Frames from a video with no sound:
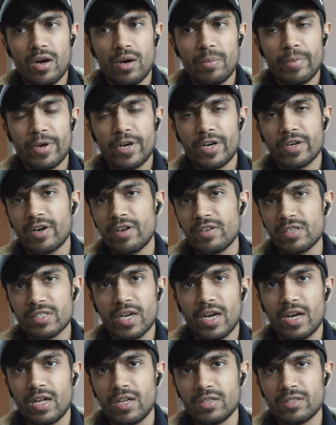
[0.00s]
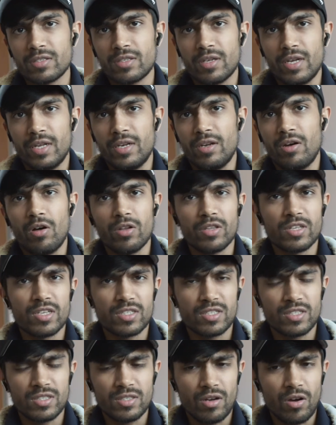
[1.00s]
paragraph styles and all
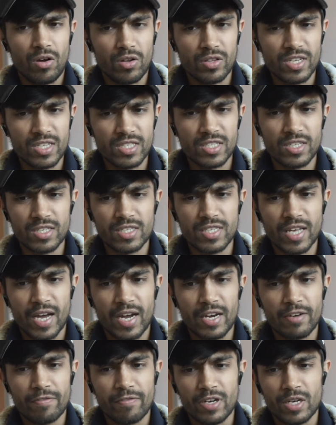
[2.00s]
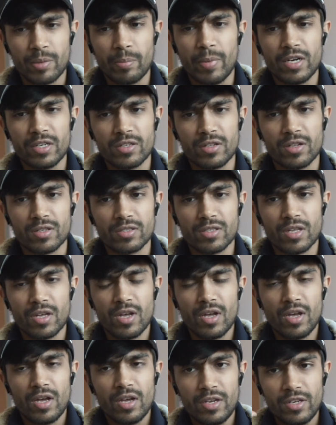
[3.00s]
these design fundamentals,
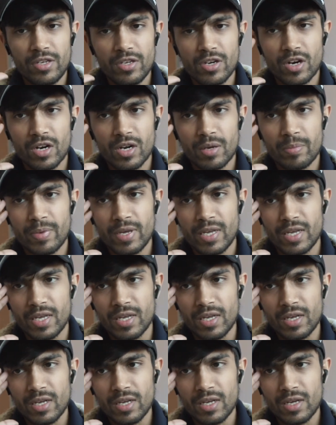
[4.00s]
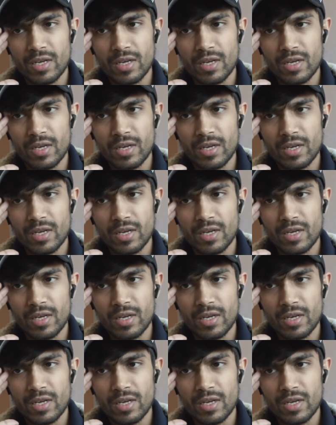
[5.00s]
you're going to be